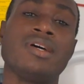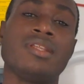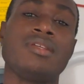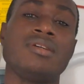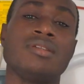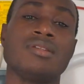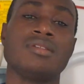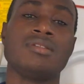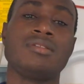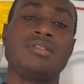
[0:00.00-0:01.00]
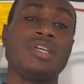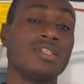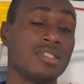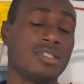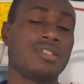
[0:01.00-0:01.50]
I think
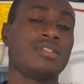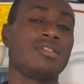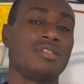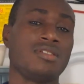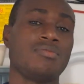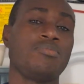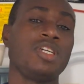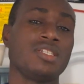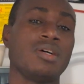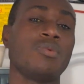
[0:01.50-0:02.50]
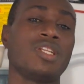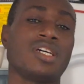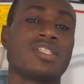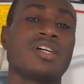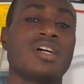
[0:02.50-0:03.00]
yes, based on what
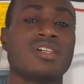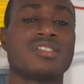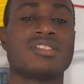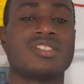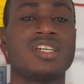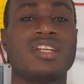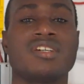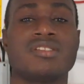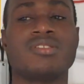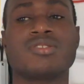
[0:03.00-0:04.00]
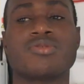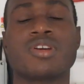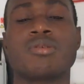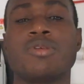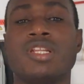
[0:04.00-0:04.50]
I saw, Schneider doesn't
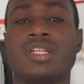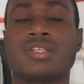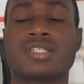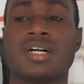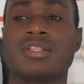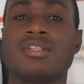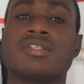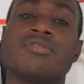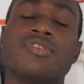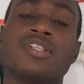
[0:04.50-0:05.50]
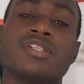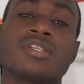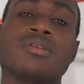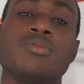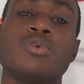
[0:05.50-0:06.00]
recommend that you stop these inverters
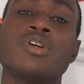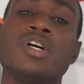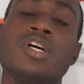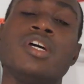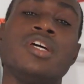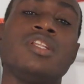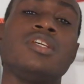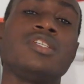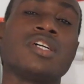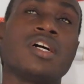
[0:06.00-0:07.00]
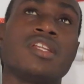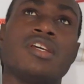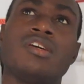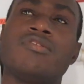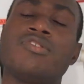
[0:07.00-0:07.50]
anymore. These are
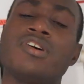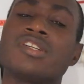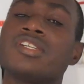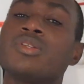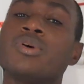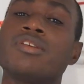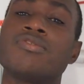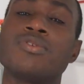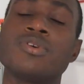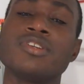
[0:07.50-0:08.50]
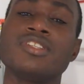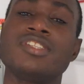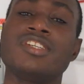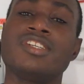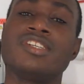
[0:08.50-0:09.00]
the 4024,
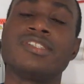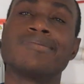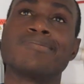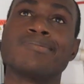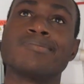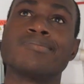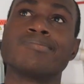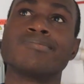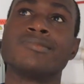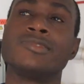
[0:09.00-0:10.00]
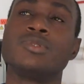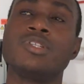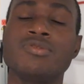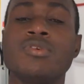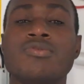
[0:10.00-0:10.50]
the
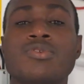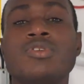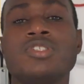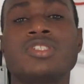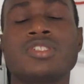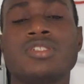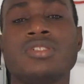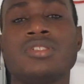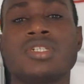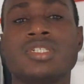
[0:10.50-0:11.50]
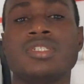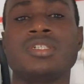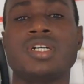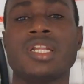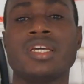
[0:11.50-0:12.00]
24 volts
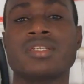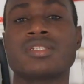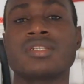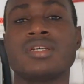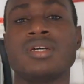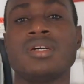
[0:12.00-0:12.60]
Conext